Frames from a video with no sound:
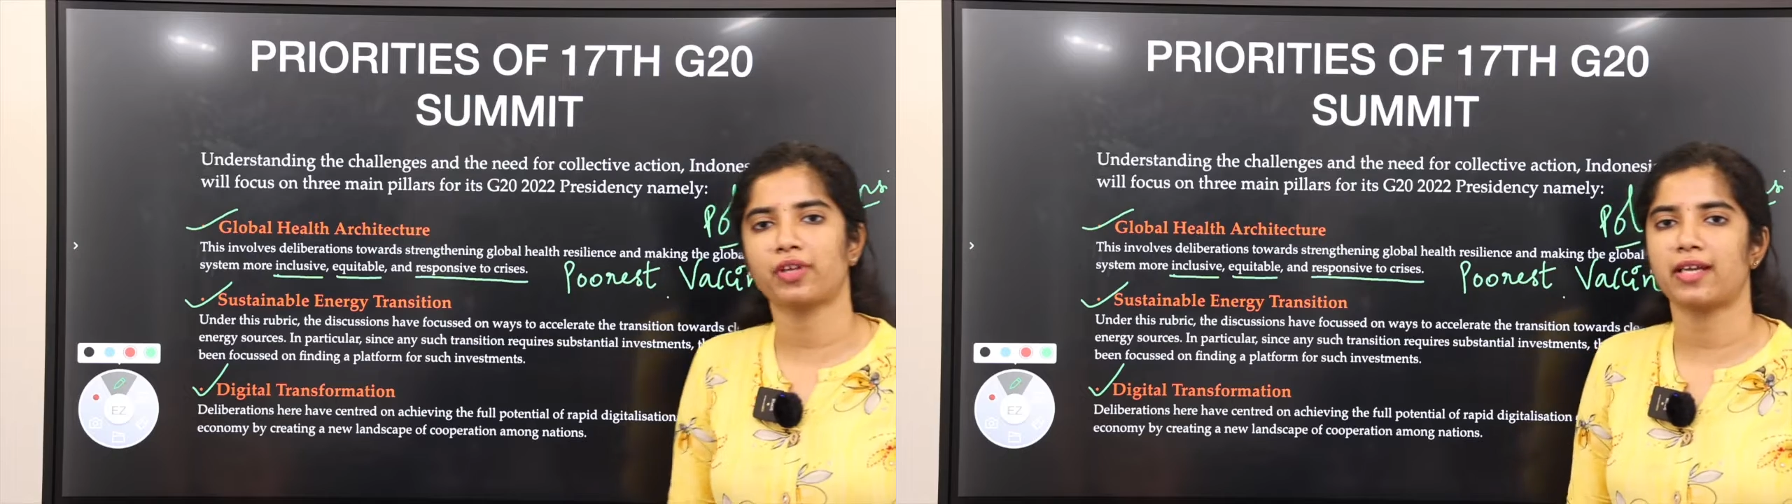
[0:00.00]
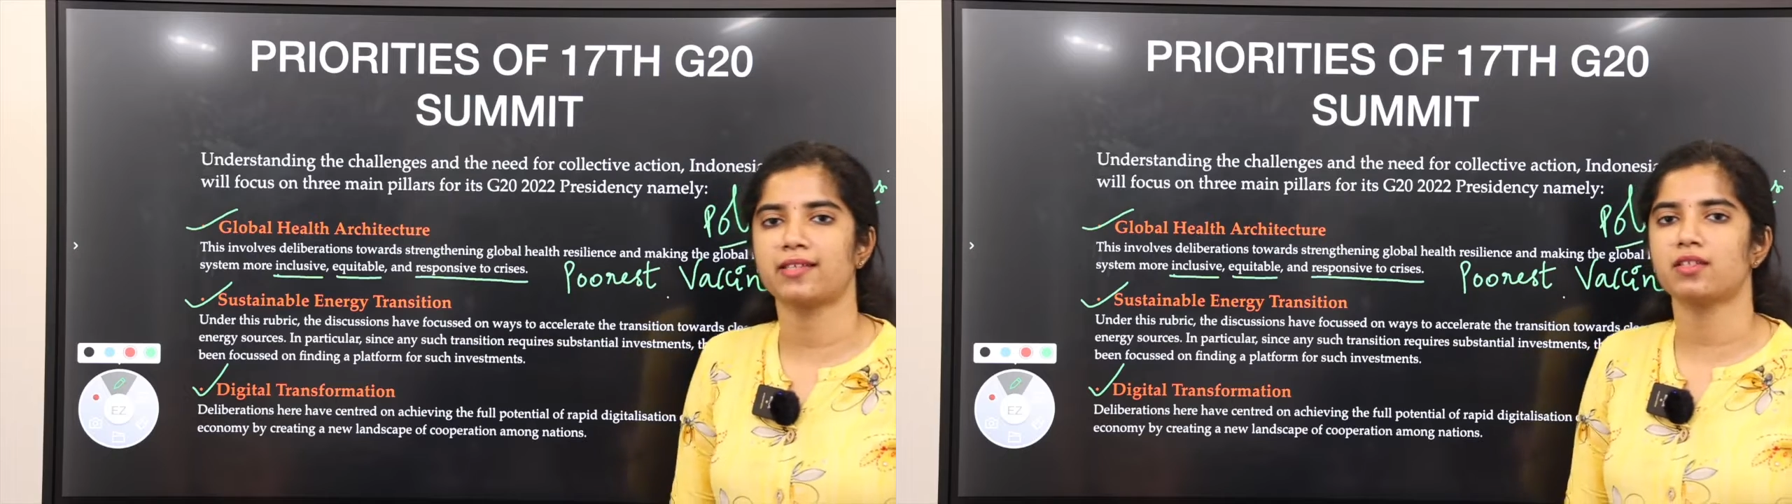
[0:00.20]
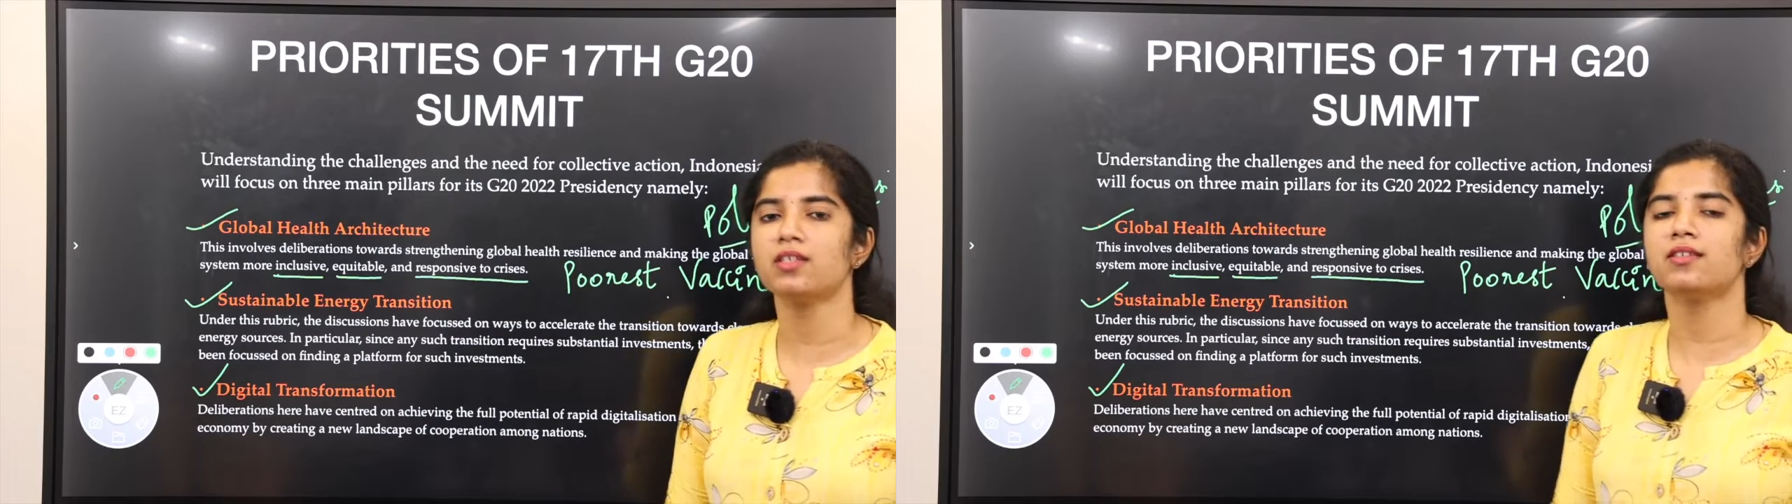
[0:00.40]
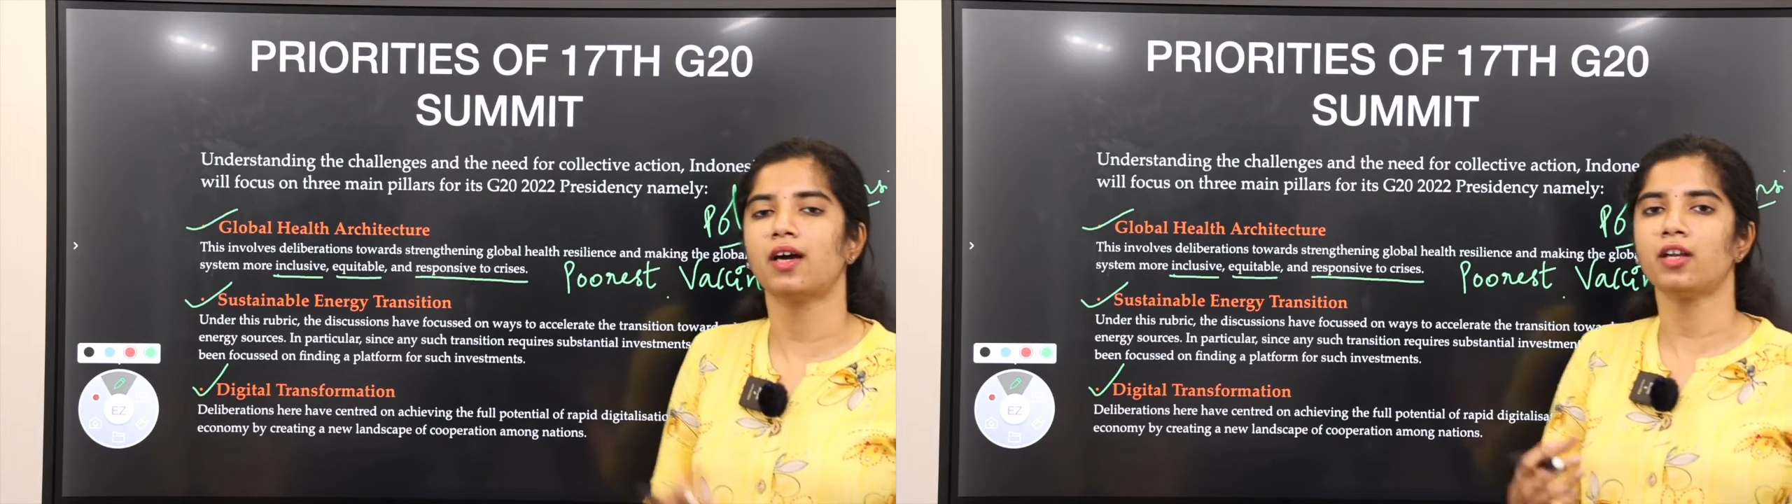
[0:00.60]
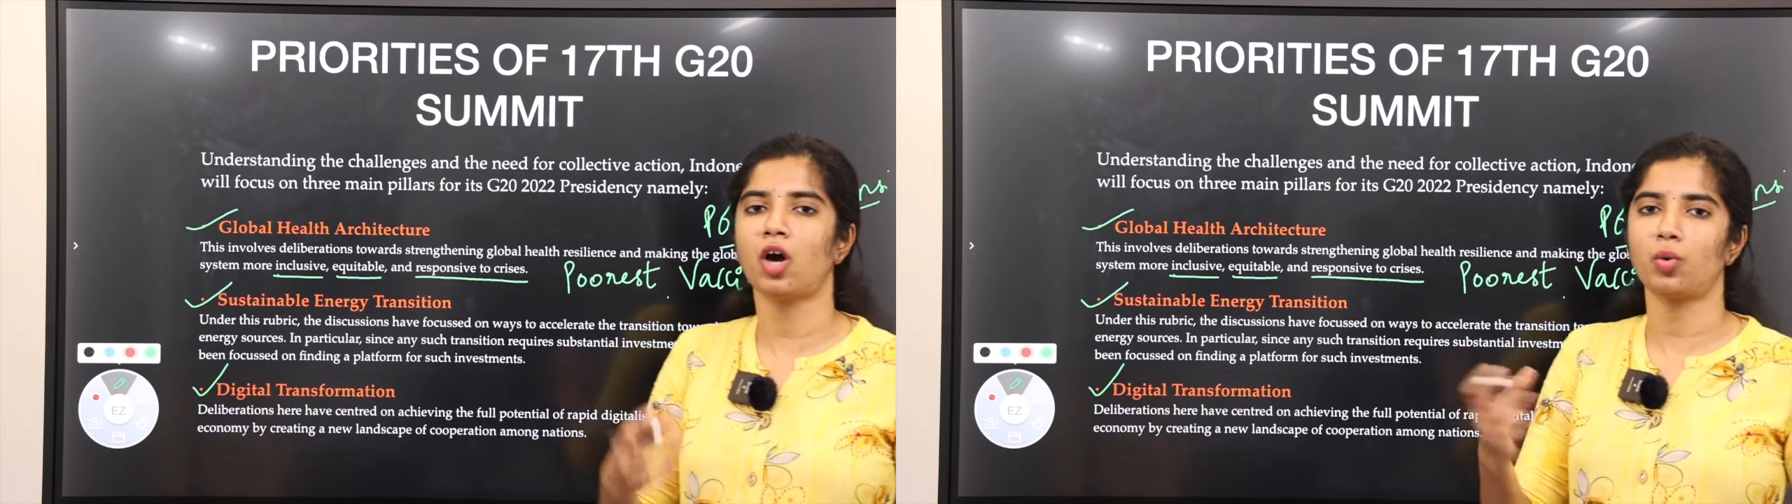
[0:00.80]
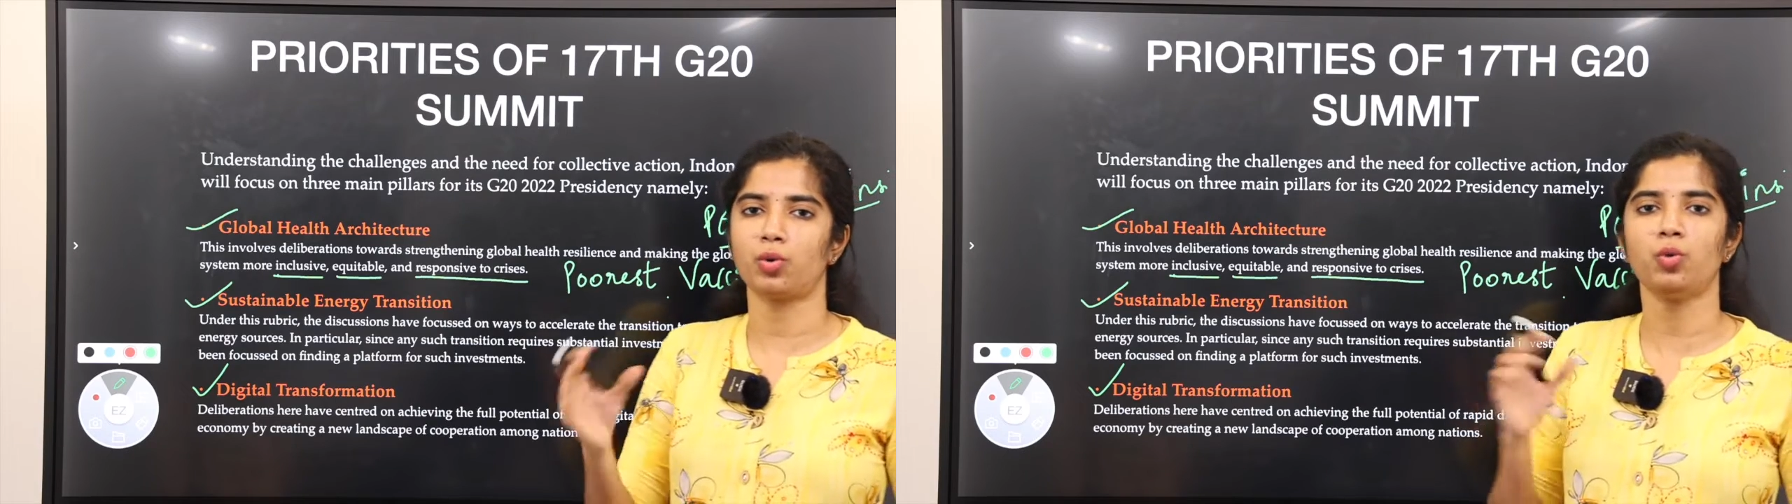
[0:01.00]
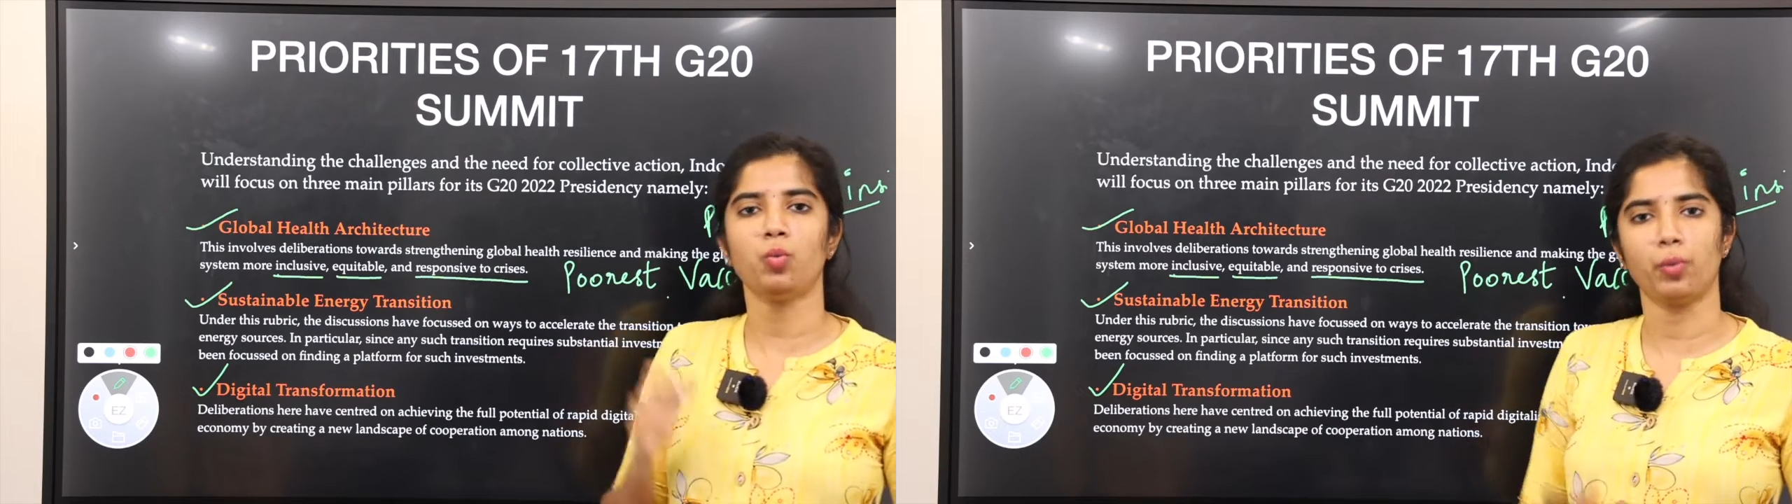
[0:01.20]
crisis and how to